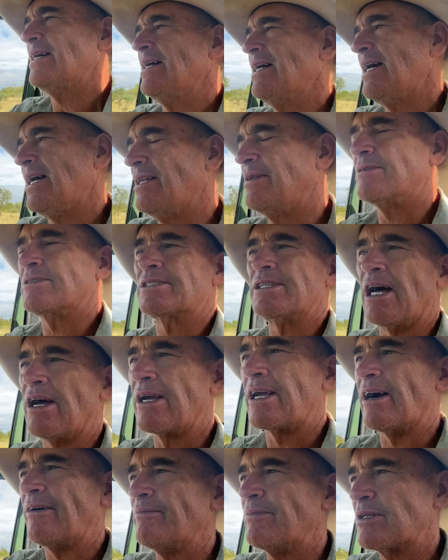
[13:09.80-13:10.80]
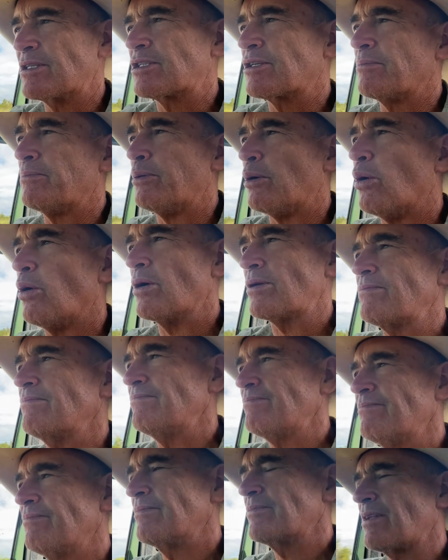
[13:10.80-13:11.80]
And there was no government support.
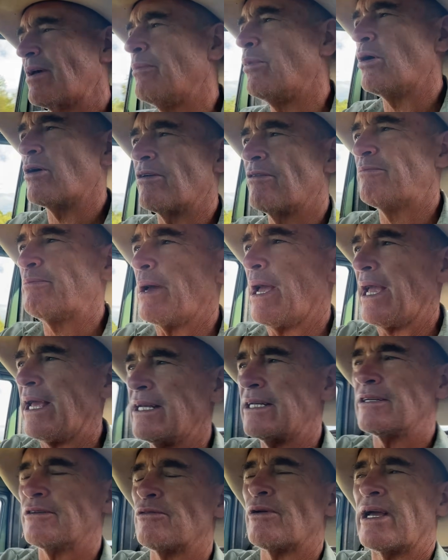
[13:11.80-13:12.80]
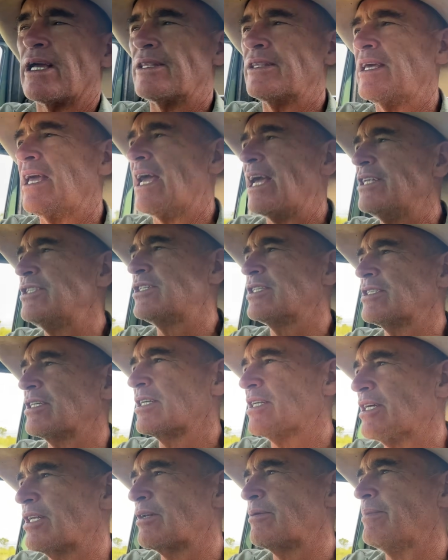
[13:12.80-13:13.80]
They might have pandered around the edges a
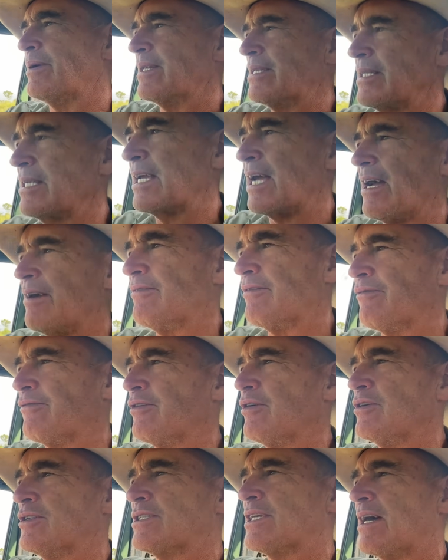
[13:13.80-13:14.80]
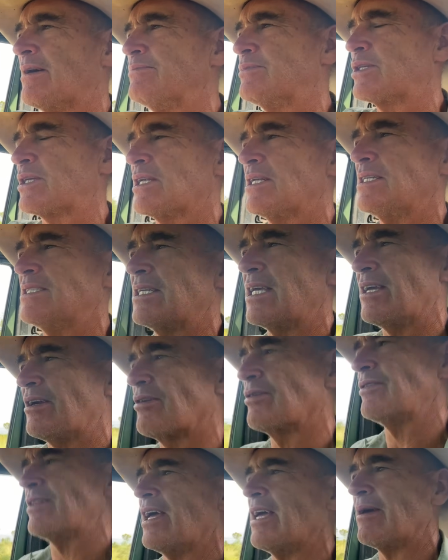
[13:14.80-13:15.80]
little bit and gave a few subsidies here
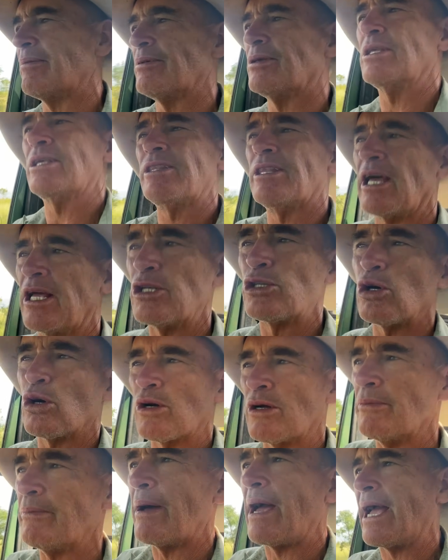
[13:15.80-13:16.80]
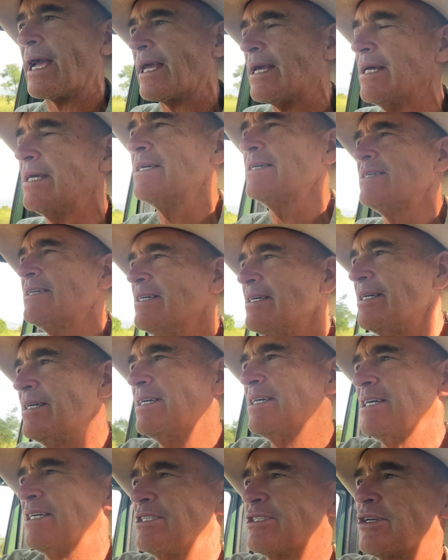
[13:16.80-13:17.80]
and there, but then they took it back
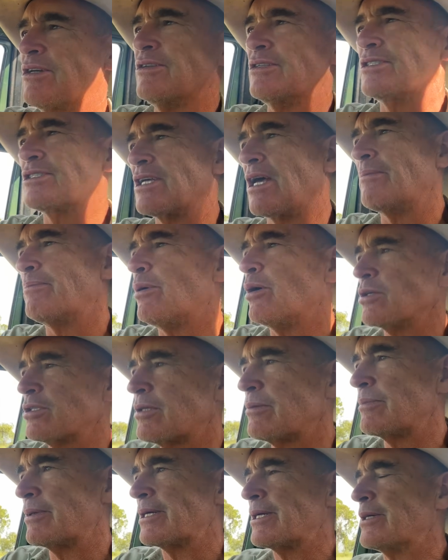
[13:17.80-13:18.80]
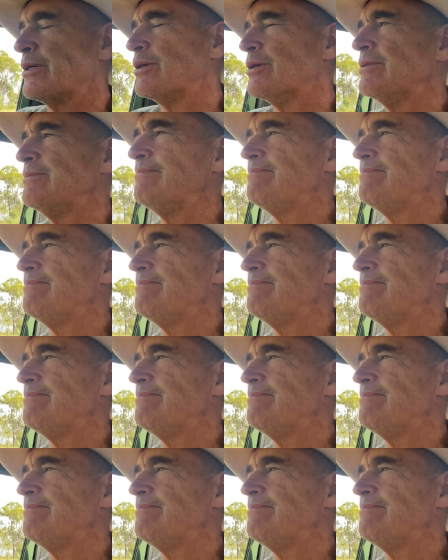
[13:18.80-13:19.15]
as soon as they possibly could.